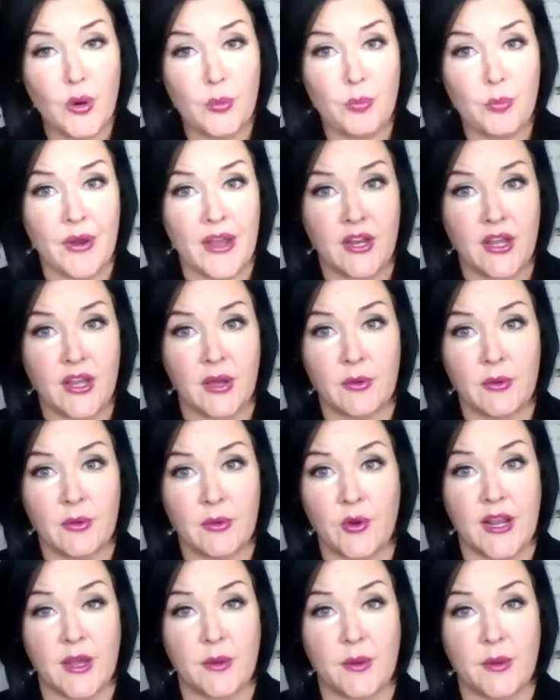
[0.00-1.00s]
or a brand,
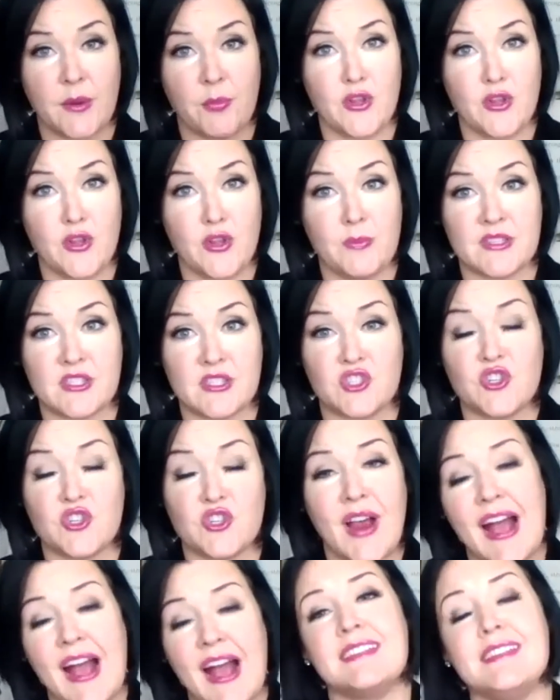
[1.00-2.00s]
creating a brand new
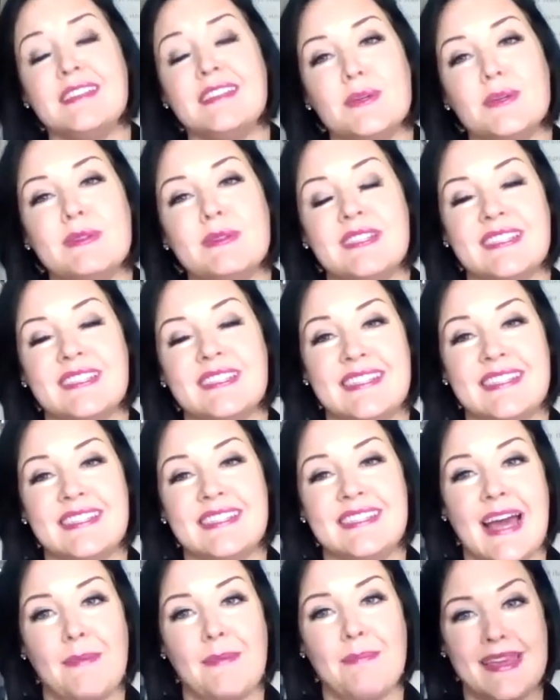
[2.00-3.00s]
business, you're asking someone to
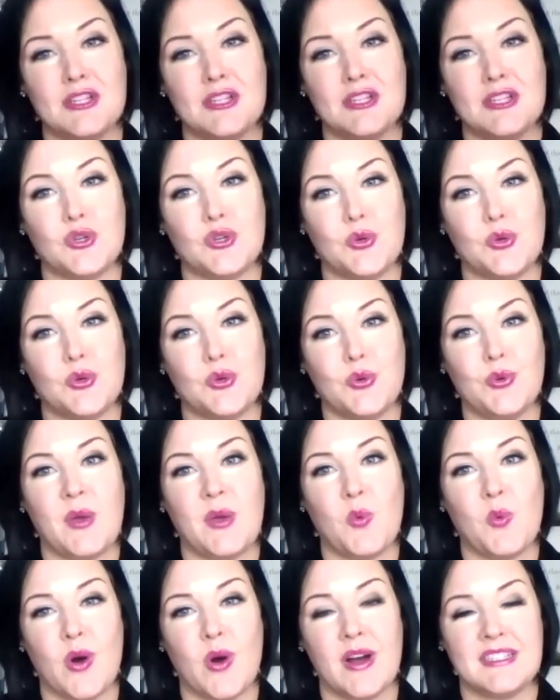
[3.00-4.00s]
step into
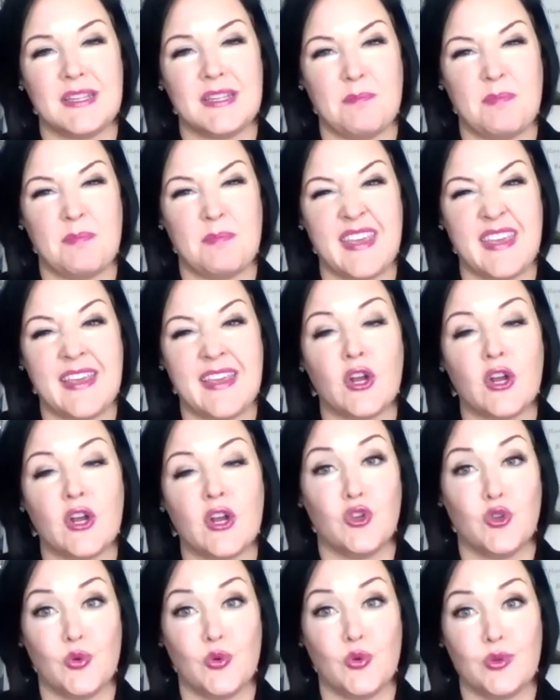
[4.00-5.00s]
who they want to be on
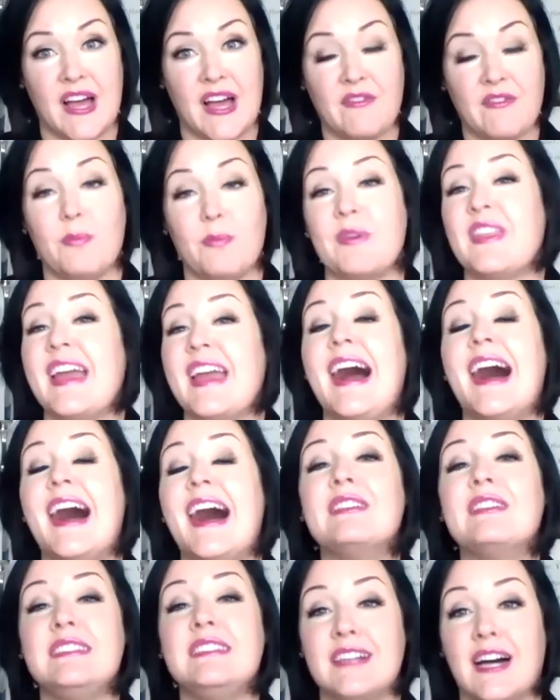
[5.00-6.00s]
a new level, but they
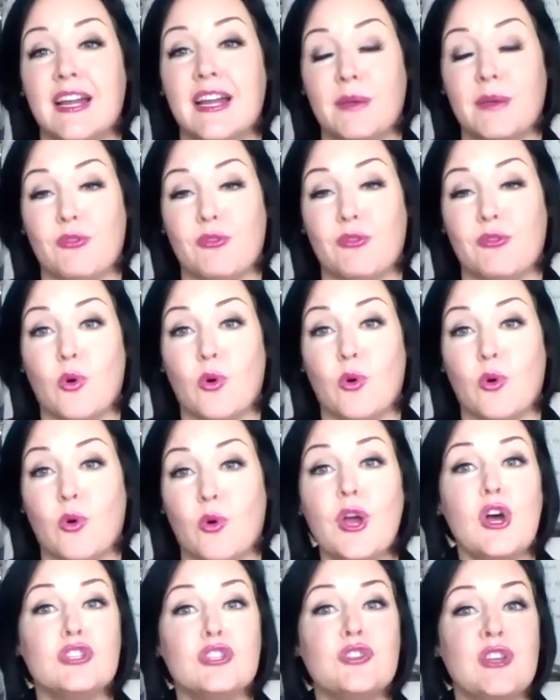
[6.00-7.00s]
haven't done it
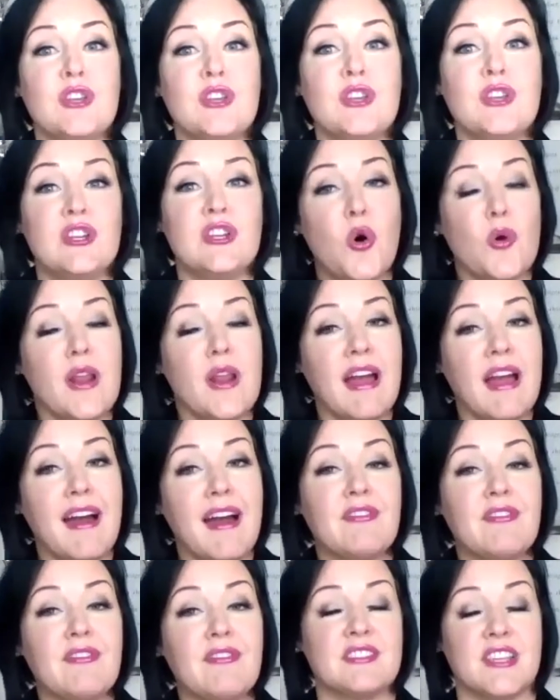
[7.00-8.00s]
before. So they don't
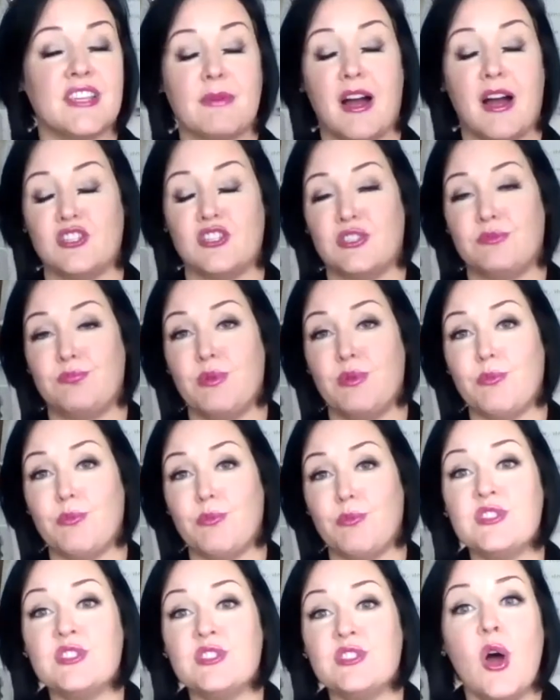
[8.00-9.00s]
have the subconscious
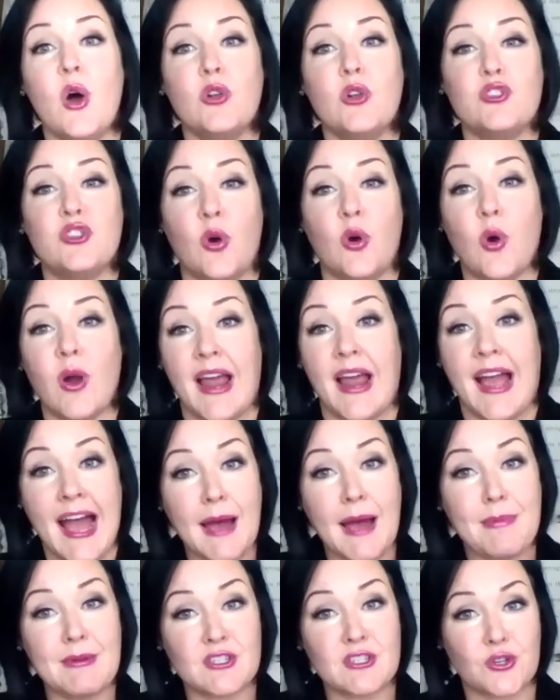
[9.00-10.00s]
memories or
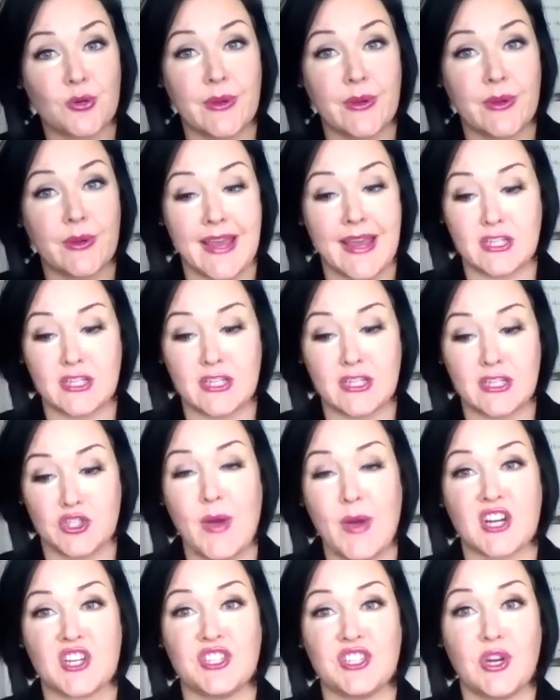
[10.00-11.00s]
habits created
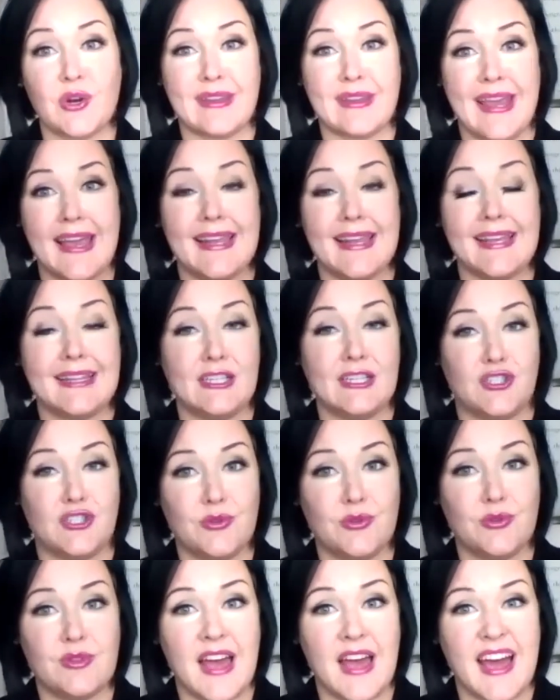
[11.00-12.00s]
to actually organically
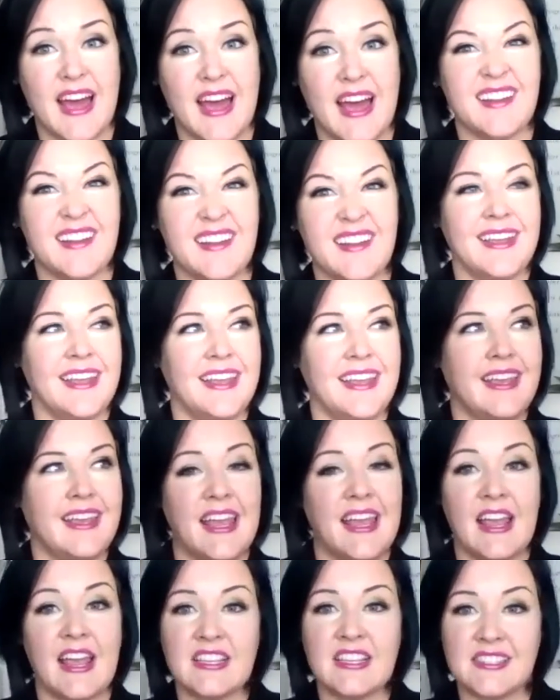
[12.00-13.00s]
do that in
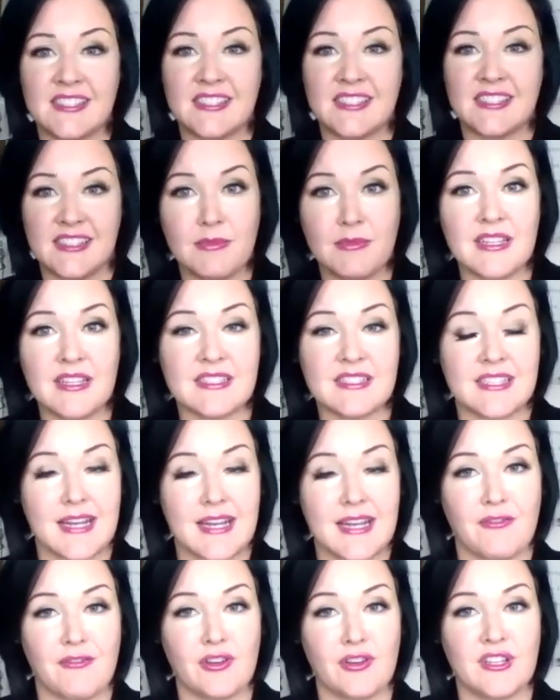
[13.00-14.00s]
a seamless
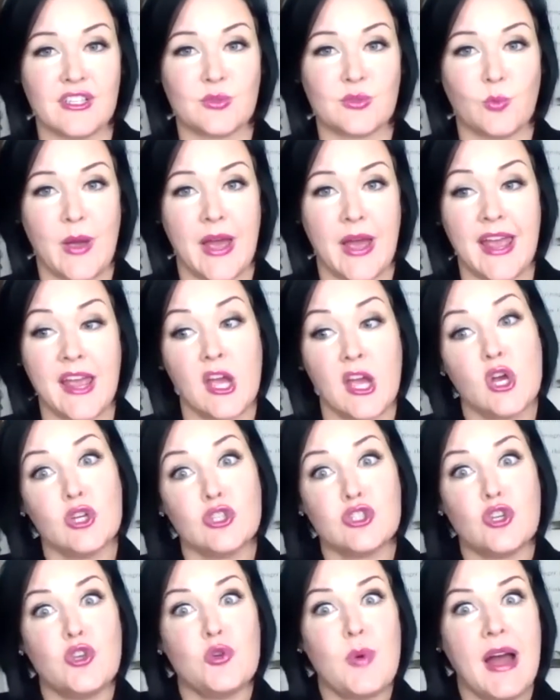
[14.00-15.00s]
and effortless way.
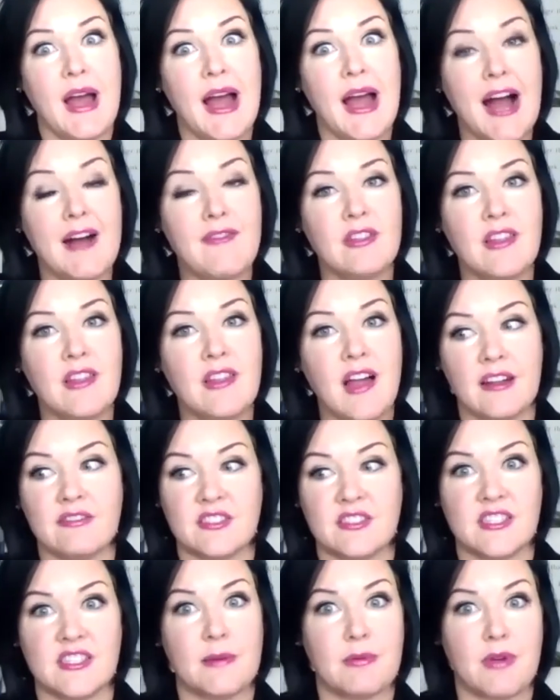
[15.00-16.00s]
So you have a lot
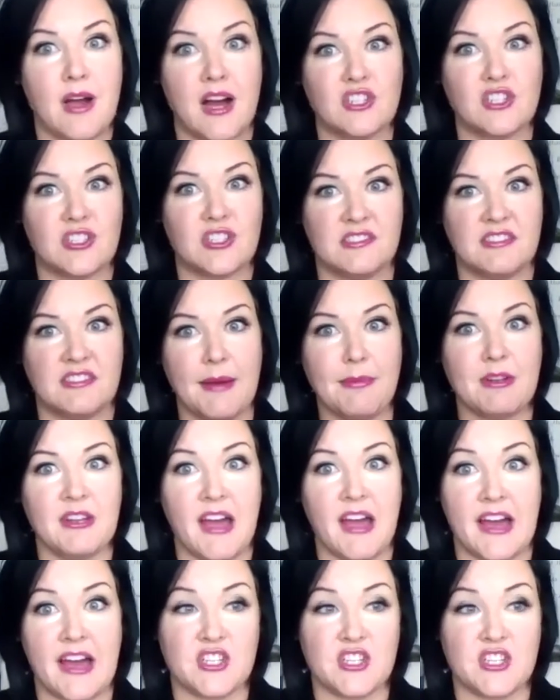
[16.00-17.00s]
of subconscious
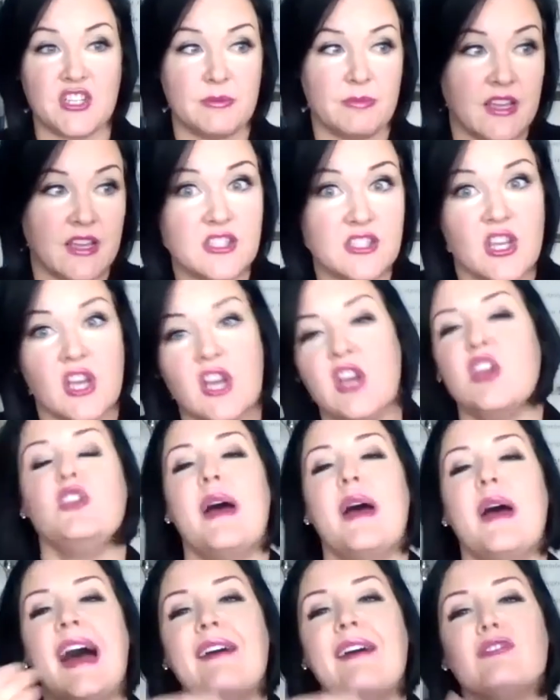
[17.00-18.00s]
sabotaging because
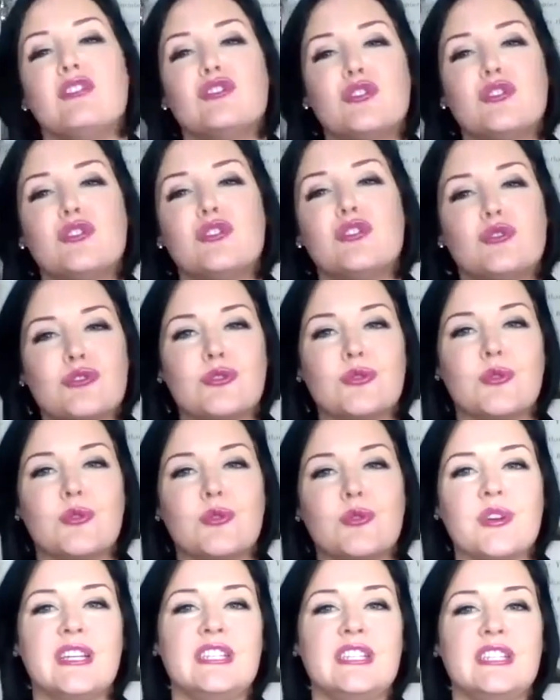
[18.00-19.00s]
you have the social
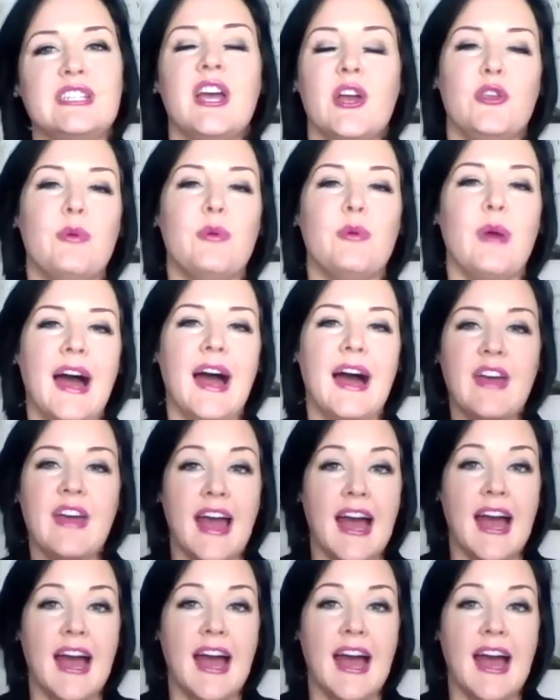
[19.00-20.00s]
stories, you have
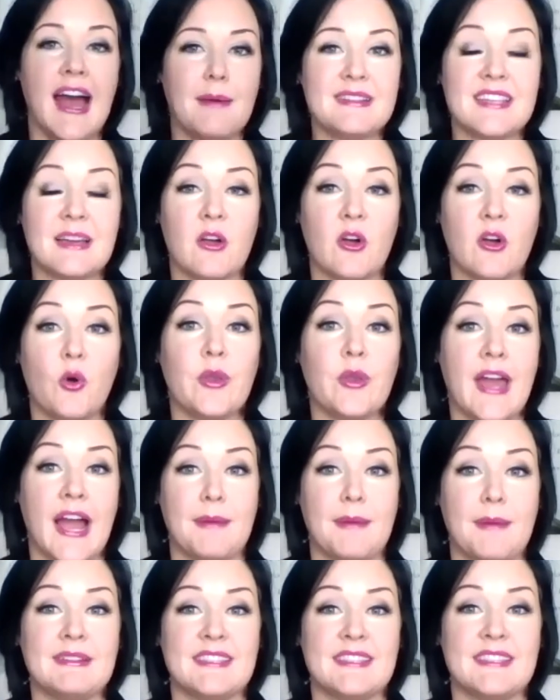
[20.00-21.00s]
the habits, that
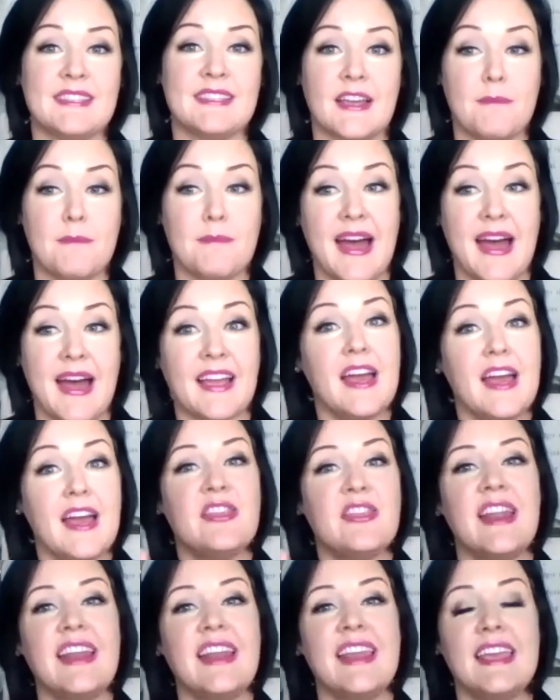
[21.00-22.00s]
old habits that come back
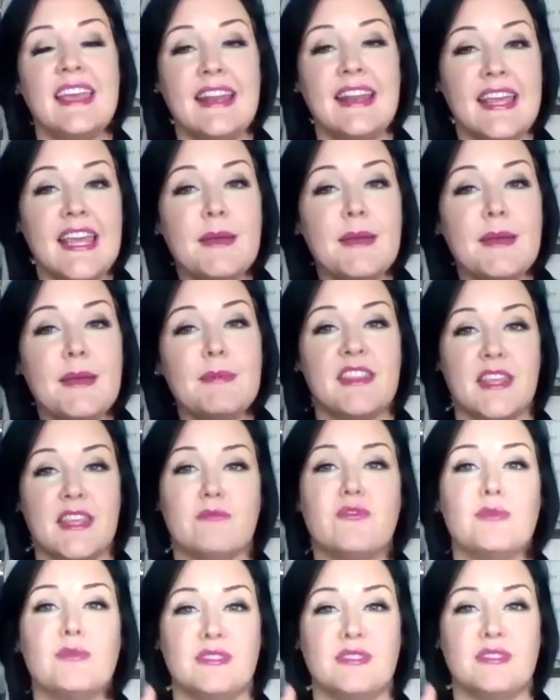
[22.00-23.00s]
that inhibit
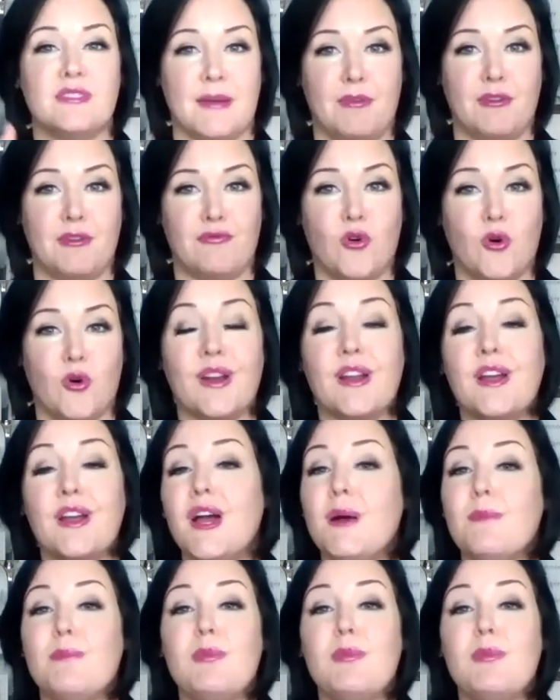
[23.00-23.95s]
them from stepping forward.